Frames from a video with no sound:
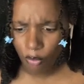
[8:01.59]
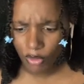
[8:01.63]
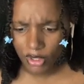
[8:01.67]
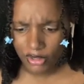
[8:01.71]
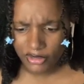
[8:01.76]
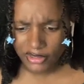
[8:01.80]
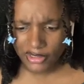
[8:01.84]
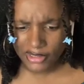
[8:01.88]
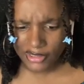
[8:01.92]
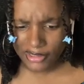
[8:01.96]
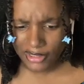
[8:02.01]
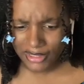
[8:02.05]

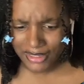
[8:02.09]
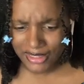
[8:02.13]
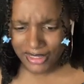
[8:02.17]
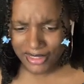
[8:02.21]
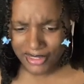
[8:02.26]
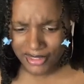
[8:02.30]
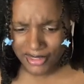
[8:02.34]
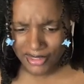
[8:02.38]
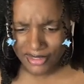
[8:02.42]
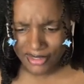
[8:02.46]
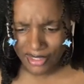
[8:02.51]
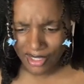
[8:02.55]
Just cause he
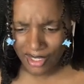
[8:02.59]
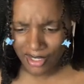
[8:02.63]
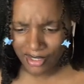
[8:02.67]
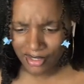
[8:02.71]
stuttered